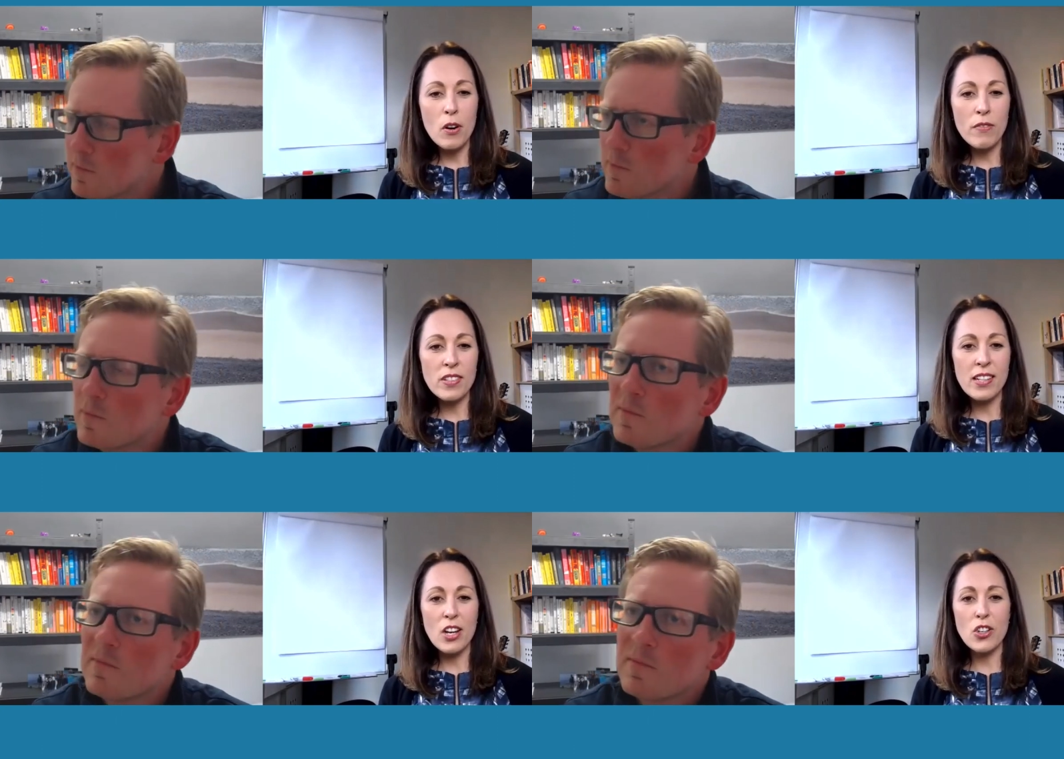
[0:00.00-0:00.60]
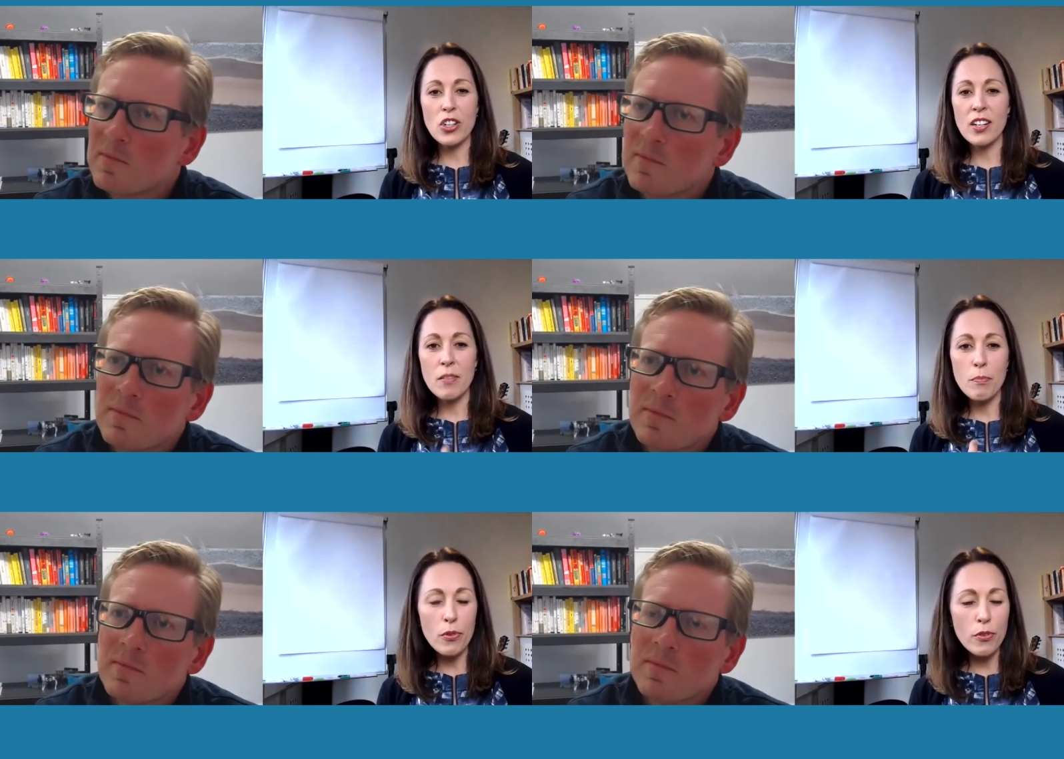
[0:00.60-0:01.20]
Speaker 1: conversation, it
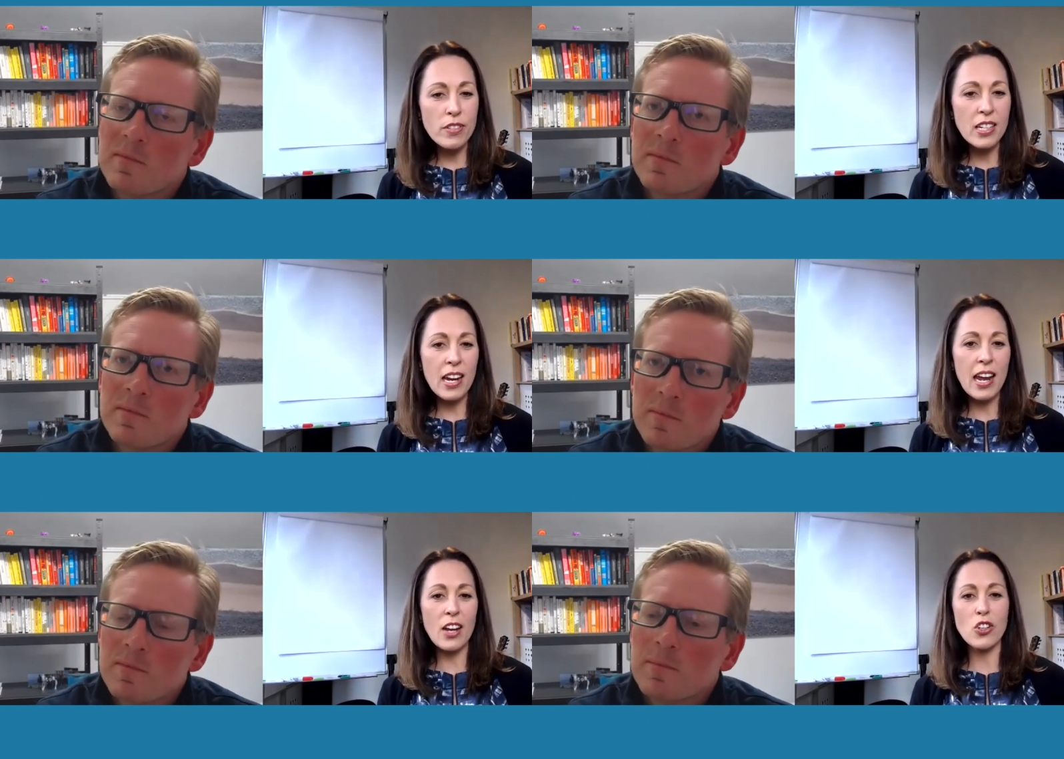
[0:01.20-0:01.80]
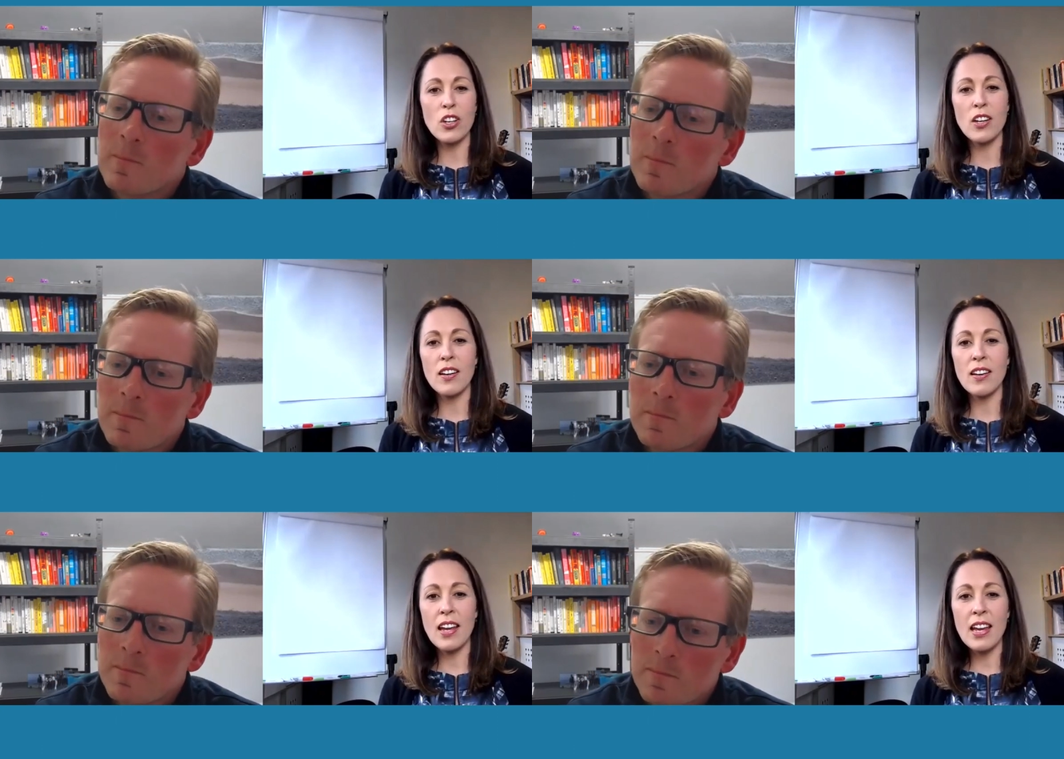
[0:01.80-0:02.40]
improves
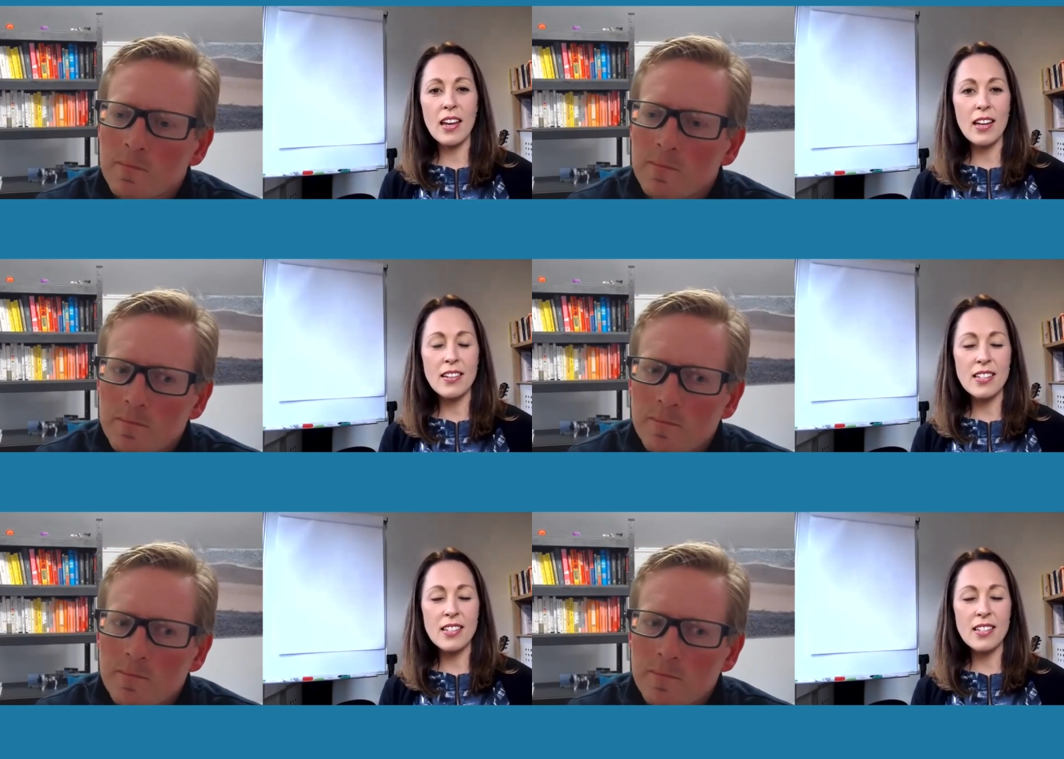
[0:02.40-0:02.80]
connection, it